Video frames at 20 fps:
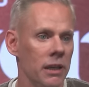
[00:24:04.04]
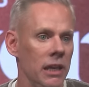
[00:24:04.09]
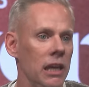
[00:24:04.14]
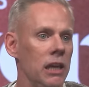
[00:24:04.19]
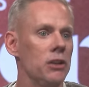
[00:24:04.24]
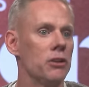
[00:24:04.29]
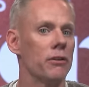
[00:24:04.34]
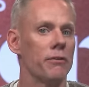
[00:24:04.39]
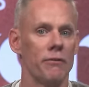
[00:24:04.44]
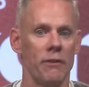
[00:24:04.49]

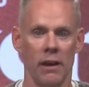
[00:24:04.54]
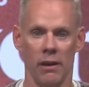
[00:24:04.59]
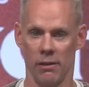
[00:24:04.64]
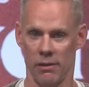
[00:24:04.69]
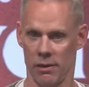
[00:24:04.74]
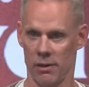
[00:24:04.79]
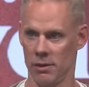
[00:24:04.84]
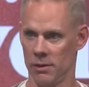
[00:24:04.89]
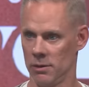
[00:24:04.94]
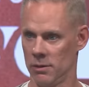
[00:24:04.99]
in your
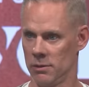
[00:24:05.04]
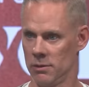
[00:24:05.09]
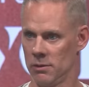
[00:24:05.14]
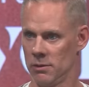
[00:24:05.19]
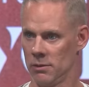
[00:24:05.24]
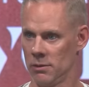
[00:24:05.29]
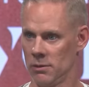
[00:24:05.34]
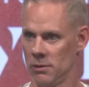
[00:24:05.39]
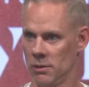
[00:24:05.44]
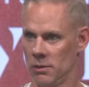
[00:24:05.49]
faith.
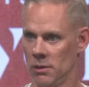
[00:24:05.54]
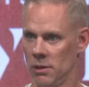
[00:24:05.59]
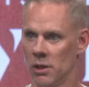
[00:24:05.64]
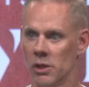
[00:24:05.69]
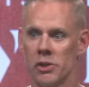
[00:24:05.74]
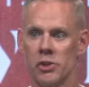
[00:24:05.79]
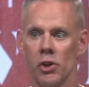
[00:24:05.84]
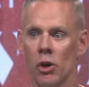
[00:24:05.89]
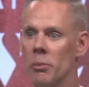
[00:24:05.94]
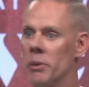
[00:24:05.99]

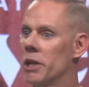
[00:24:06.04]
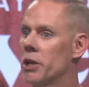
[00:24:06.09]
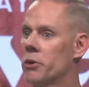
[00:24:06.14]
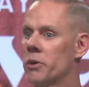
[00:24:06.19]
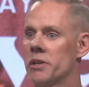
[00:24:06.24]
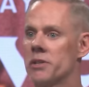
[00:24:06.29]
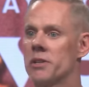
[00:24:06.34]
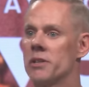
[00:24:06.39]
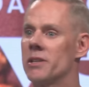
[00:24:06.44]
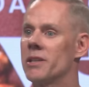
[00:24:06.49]
So many
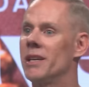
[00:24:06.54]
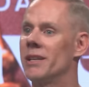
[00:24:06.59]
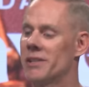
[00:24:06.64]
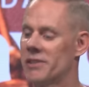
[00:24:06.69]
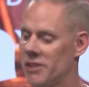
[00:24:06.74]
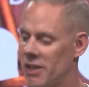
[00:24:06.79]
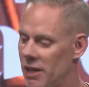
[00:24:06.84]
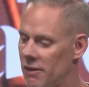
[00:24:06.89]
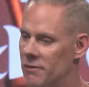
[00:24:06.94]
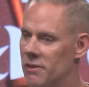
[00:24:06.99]
Christians get
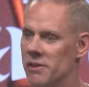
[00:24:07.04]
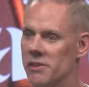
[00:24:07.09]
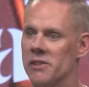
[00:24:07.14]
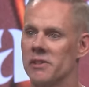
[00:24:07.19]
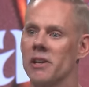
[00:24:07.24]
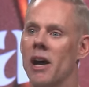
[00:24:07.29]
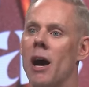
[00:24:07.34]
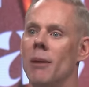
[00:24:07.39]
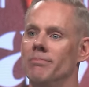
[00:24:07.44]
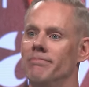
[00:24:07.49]
saved and
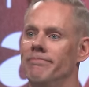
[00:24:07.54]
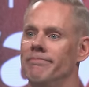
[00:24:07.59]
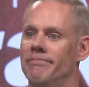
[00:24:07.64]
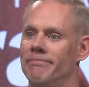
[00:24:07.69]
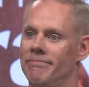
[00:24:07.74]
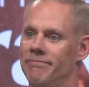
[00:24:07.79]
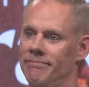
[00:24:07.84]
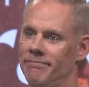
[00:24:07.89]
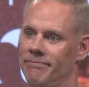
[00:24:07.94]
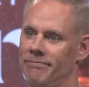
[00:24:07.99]
stop.
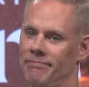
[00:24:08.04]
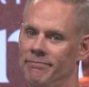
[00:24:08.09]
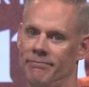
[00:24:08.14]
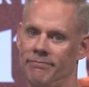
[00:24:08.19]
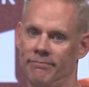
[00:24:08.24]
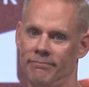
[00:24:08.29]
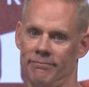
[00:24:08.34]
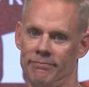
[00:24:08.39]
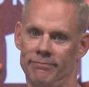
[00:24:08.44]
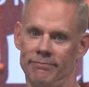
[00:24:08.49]

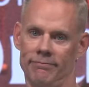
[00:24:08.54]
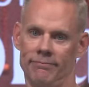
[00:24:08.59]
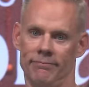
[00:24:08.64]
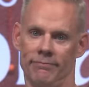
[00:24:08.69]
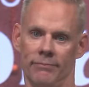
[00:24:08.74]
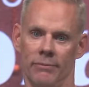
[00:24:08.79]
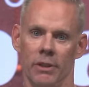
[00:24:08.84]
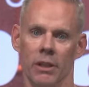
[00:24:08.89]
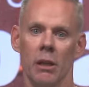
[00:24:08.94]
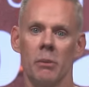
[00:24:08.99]

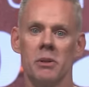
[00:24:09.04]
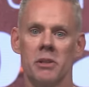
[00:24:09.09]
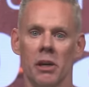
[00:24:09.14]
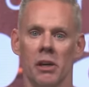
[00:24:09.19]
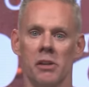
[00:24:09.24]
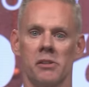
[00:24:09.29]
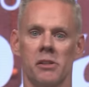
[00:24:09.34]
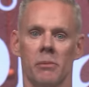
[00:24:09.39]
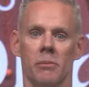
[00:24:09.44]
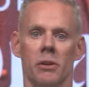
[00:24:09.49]
Let me tell
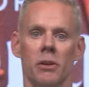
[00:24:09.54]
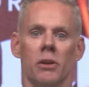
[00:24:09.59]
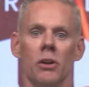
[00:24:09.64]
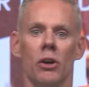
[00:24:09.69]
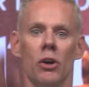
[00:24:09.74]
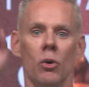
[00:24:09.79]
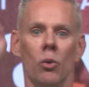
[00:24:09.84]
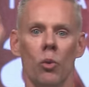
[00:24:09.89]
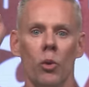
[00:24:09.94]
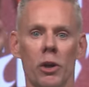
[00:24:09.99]
you something.
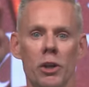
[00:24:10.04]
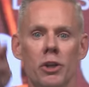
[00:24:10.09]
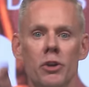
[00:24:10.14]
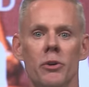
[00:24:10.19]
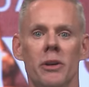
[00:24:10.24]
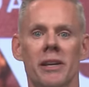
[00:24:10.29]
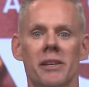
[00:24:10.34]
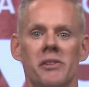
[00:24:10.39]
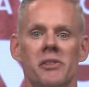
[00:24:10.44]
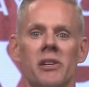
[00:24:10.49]
When you
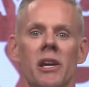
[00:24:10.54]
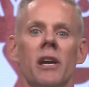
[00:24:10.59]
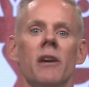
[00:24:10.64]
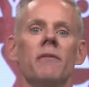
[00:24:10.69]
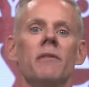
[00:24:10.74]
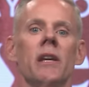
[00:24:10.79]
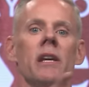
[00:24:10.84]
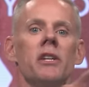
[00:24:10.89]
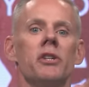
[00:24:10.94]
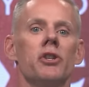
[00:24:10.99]
get
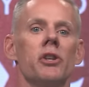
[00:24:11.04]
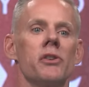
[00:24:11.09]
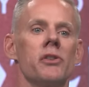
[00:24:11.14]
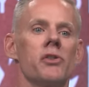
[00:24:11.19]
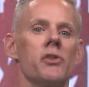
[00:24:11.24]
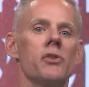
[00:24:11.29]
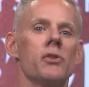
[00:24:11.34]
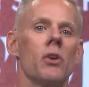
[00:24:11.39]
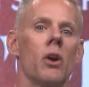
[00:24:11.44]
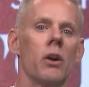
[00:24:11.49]
saved, it
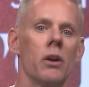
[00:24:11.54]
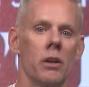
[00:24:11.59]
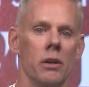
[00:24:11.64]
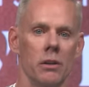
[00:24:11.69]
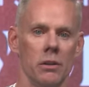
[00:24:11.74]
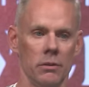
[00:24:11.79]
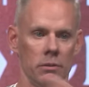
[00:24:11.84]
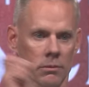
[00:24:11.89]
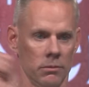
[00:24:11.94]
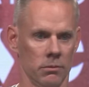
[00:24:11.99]
just
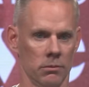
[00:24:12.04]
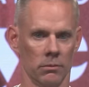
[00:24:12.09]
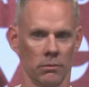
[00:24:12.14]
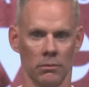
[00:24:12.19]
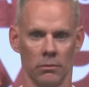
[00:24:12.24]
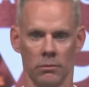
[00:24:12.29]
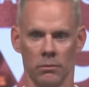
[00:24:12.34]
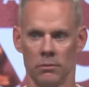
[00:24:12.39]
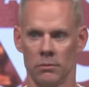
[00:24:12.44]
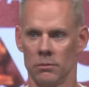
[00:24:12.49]
started.
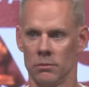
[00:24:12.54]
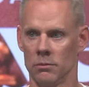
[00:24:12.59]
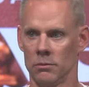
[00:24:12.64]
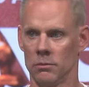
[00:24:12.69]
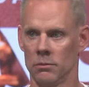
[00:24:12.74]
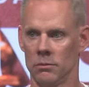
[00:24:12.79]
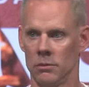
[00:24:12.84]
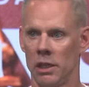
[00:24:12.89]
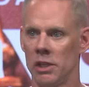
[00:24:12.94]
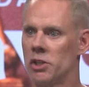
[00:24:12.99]

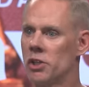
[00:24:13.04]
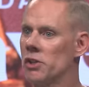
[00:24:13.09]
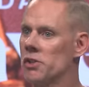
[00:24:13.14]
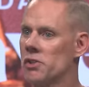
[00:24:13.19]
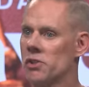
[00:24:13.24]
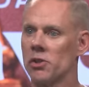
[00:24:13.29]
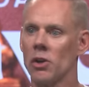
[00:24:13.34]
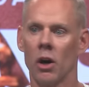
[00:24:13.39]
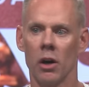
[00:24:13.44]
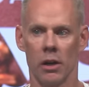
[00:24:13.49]
It just
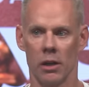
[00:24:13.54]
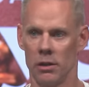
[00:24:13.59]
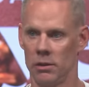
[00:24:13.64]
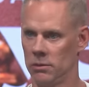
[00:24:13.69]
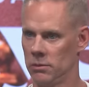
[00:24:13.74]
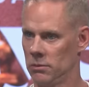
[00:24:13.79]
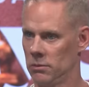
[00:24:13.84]
started.